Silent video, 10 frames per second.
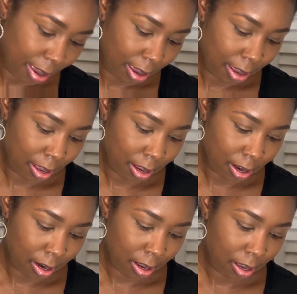
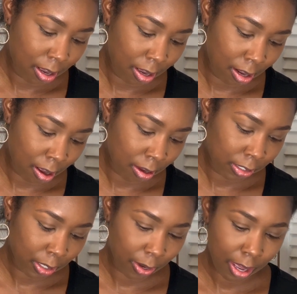And it
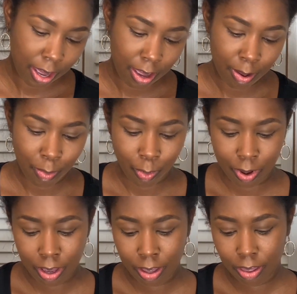also came
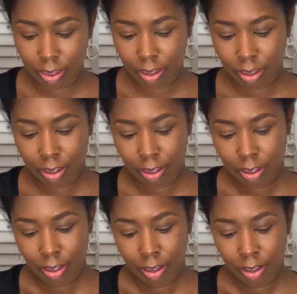with
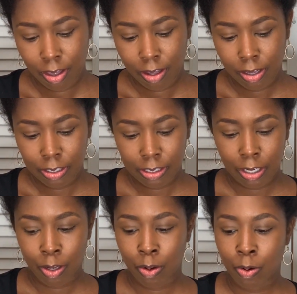this
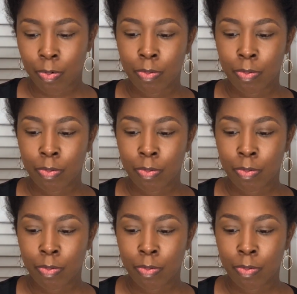little